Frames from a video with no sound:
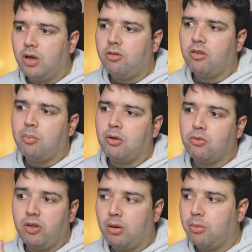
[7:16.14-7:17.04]
it's
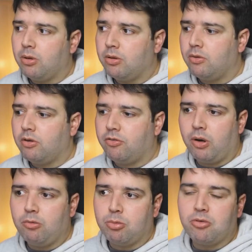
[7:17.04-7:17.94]
about double the
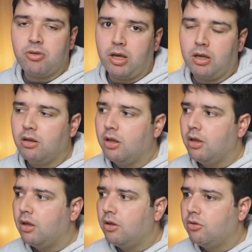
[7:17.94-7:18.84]
frames per second.
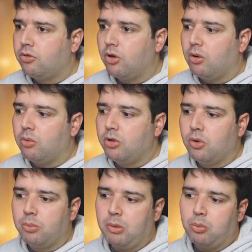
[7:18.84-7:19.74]
So you
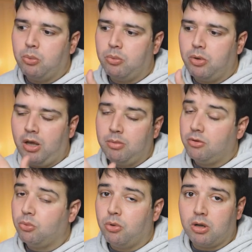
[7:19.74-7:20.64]
will be able
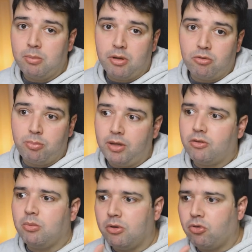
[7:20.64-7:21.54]
to work much
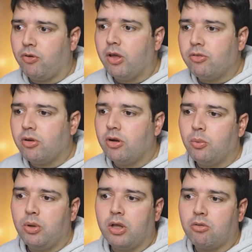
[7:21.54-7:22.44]
better, much faster
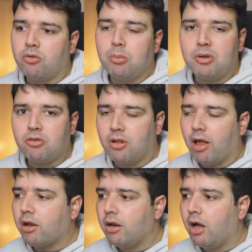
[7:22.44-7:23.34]
without so much
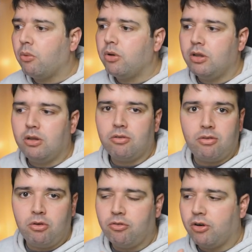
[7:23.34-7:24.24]
lag now in this
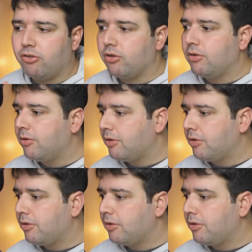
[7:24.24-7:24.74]
new version.